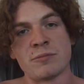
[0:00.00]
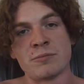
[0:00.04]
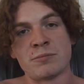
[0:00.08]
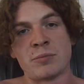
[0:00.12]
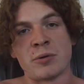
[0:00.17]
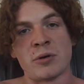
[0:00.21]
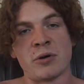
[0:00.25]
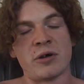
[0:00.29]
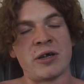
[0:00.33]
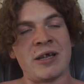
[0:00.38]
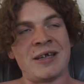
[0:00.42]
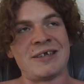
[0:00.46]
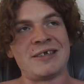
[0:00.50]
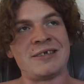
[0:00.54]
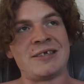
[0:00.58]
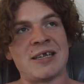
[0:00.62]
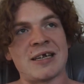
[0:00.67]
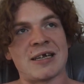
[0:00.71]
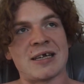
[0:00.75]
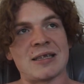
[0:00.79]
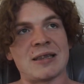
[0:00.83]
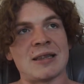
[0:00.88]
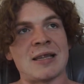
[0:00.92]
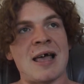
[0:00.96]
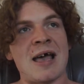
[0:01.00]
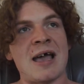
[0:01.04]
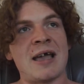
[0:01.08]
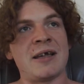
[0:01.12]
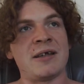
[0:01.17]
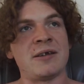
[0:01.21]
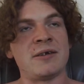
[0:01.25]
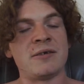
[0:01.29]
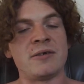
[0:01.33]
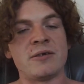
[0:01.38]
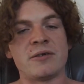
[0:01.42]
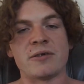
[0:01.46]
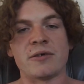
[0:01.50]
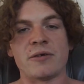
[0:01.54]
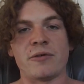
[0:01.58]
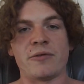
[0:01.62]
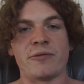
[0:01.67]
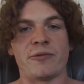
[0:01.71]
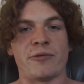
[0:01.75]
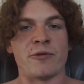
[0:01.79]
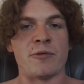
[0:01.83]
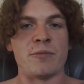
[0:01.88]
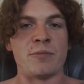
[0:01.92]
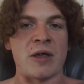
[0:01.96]
but it declined
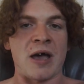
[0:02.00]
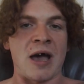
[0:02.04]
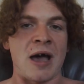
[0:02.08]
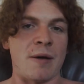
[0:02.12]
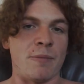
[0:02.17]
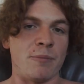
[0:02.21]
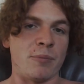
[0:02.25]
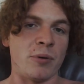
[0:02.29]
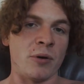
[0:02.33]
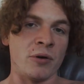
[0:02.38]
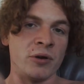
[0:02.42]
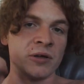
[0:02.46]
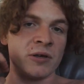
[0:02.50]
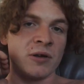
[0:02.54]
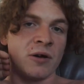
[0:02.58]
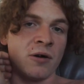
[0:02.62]
from that point